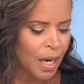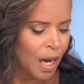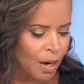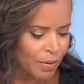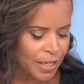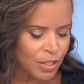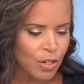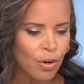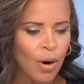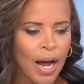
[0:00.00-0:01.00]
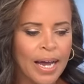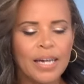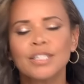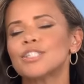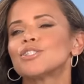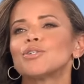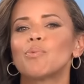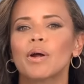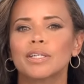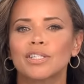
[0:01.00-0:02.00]
All right. So I actually do
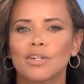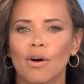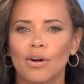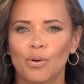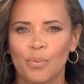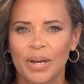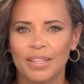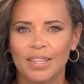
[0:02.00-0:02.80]
want to start with